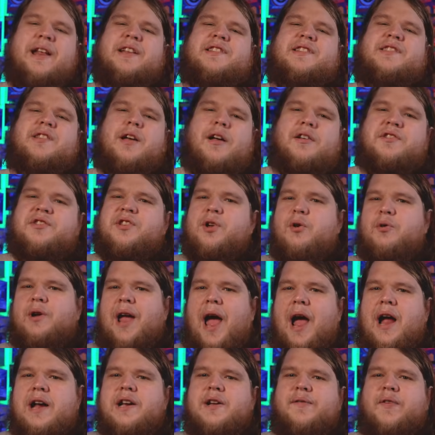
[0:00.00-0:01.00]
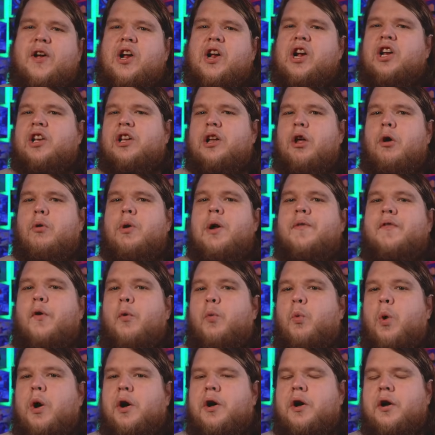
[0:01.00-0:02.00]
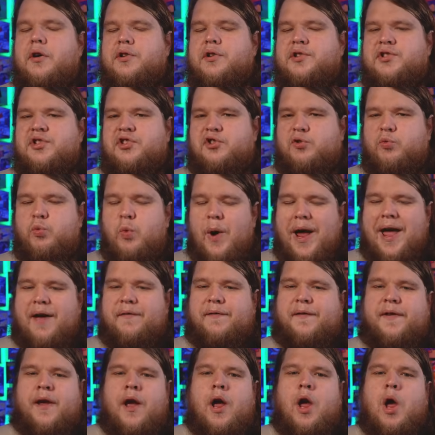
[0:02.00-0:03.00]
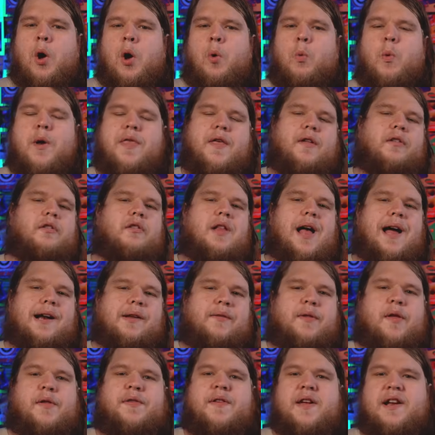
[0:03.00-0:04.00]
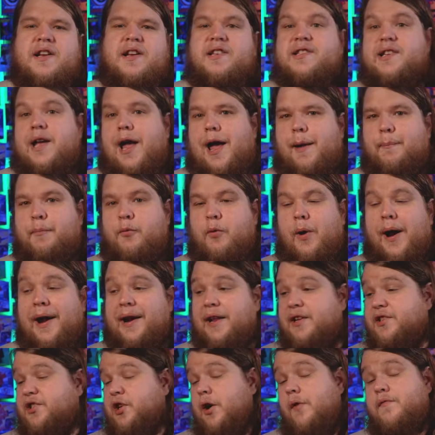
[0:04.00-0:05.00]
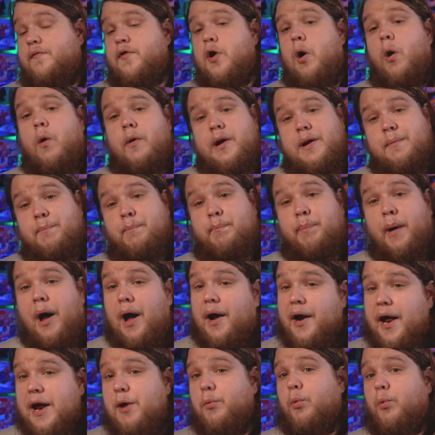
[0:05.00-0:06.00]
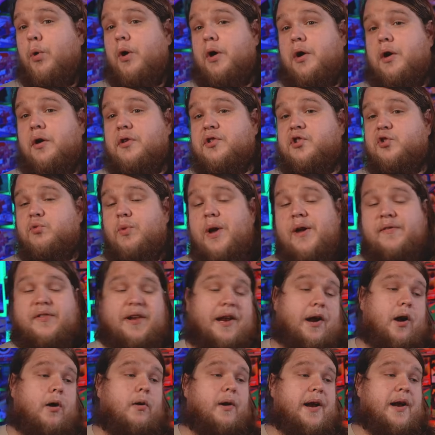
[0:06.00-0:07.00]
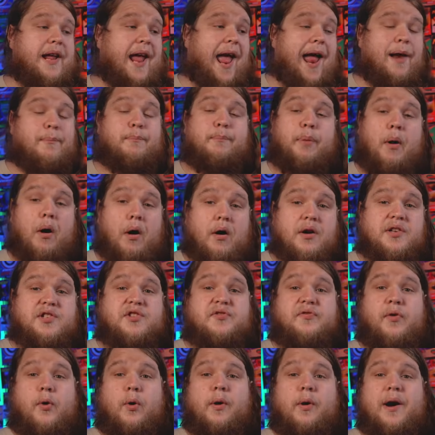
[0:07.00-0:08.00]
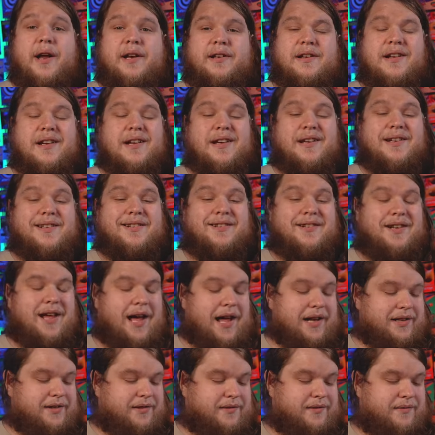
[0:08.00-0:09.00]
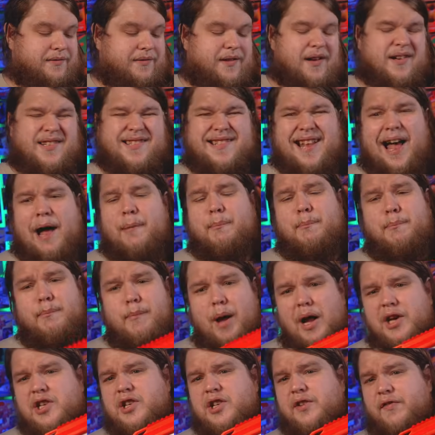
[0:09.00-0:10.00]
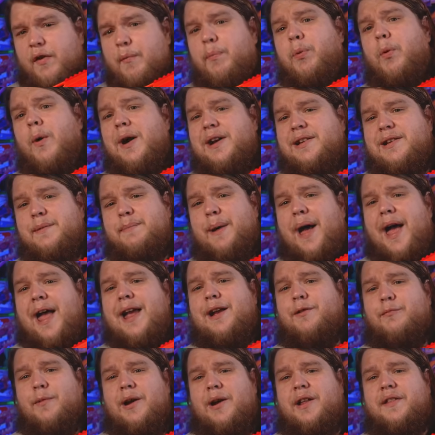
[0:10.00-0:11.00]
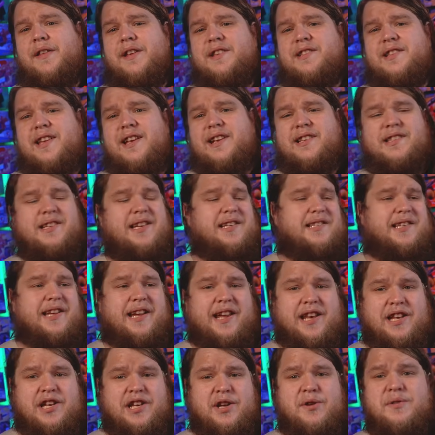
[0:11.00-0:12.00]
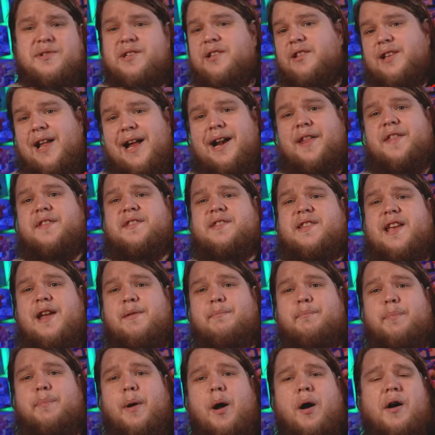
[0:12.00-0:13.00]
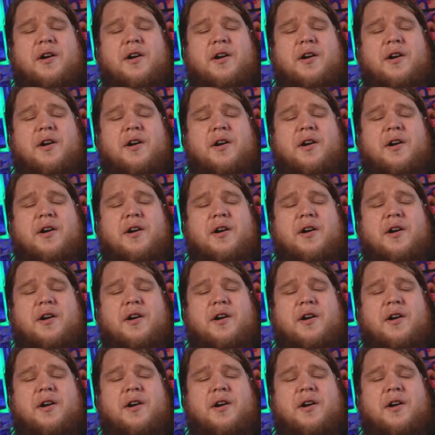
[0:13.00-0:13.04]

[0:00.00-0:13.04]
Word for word: but it's also kind of a clone of a Worker Swift with a lot of the things upgraded. So if you already bought a Worker Swift and already had parts for it, uh, there's not much of a point to buying one of these things because it can use a lot of the same